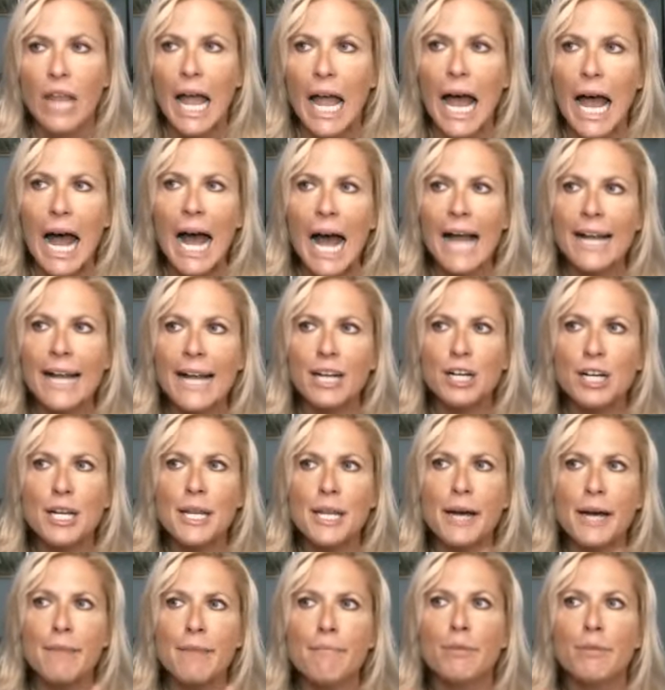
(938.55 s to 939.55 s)
A higher
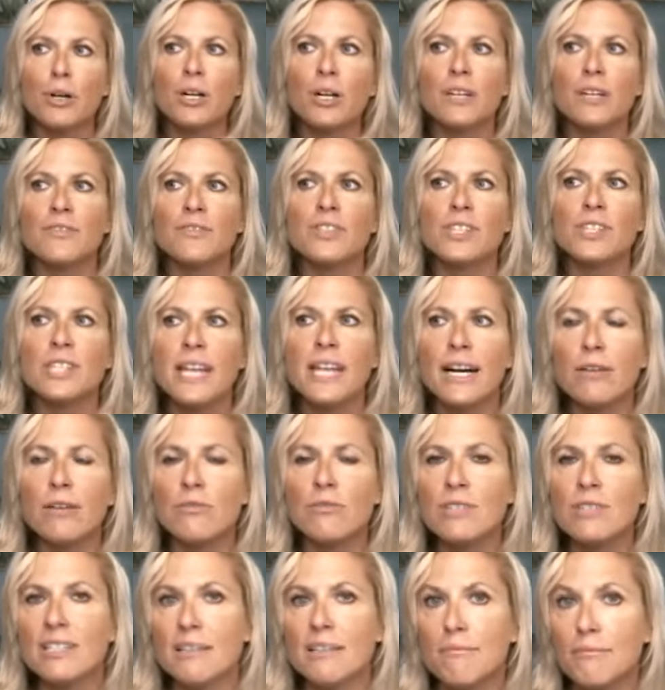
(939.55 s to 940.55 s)
number of
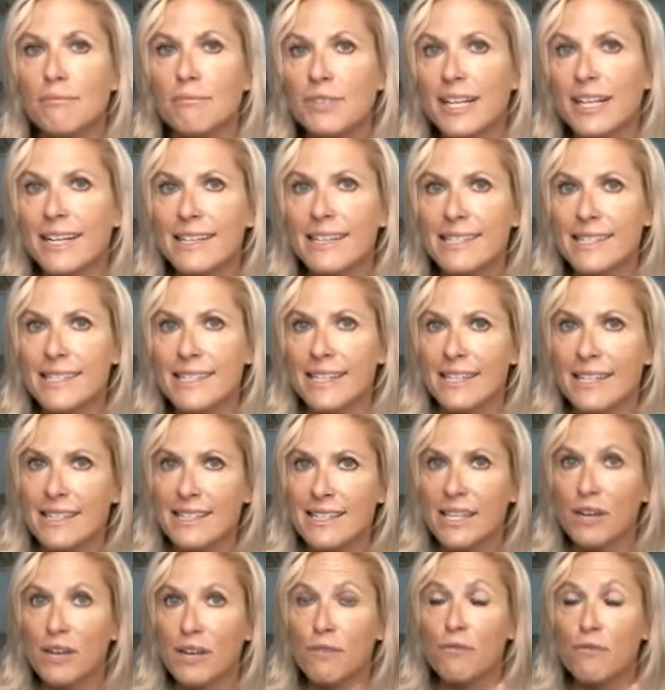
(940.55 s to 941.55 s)
sound complexities,
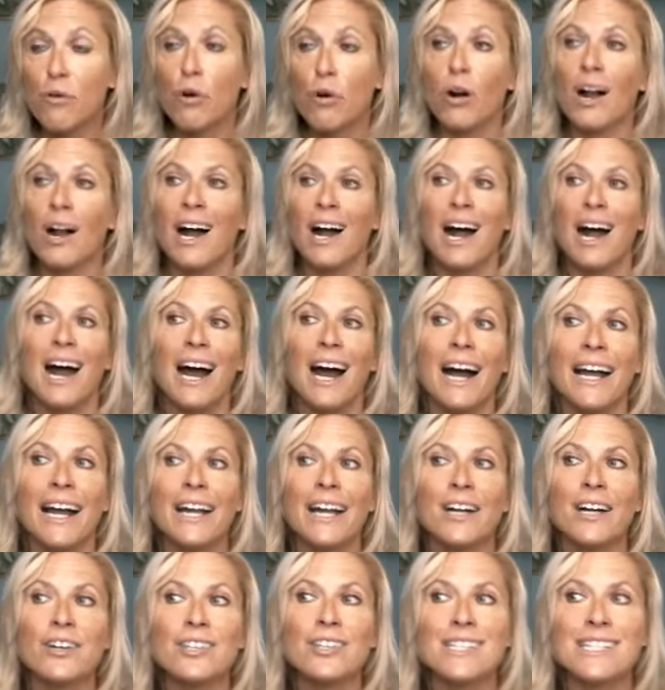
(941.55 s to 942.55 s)
therefore a
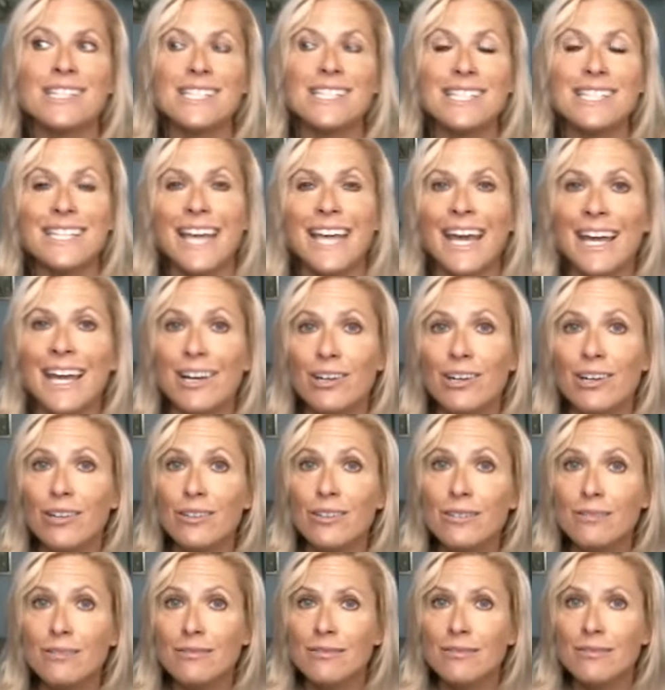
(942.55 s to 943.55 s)
higher
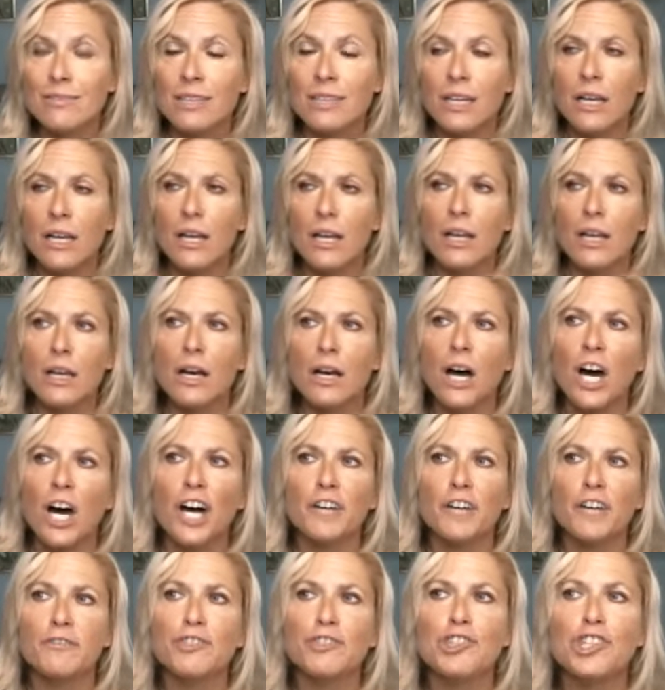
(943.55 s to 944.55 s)
scale
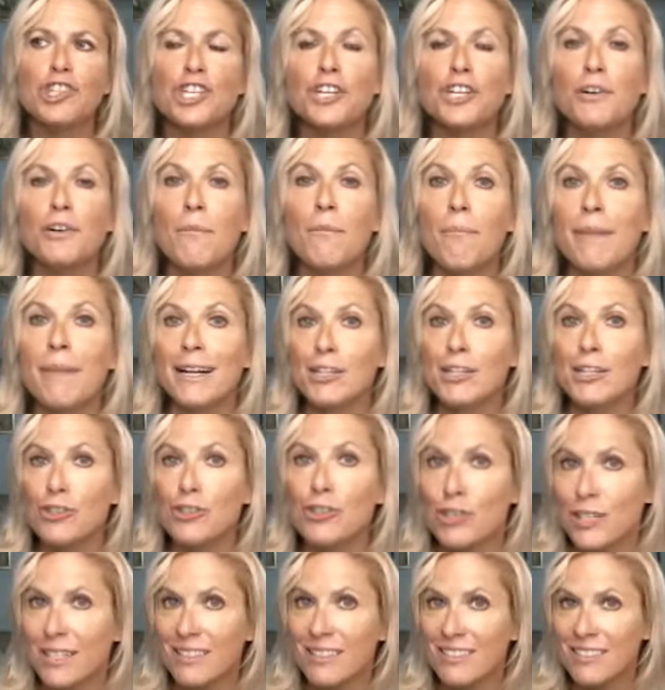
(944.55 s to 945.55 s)
of
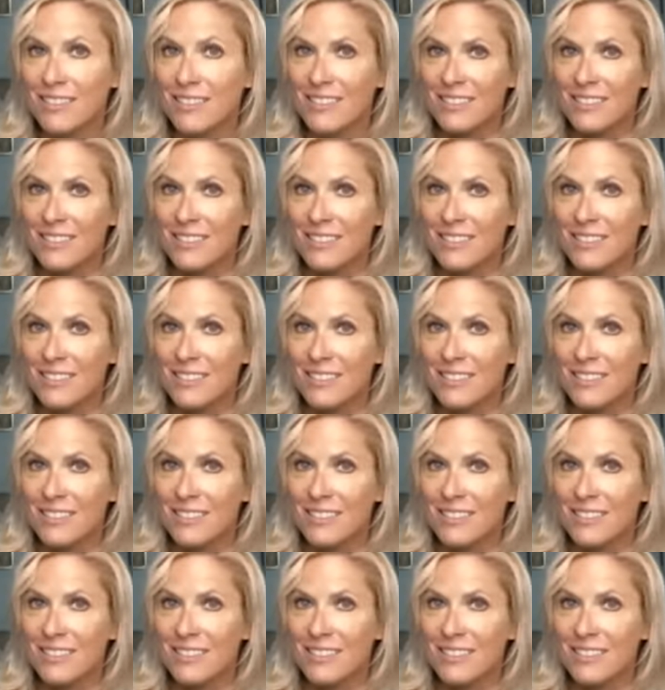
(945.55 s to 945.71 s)
geometric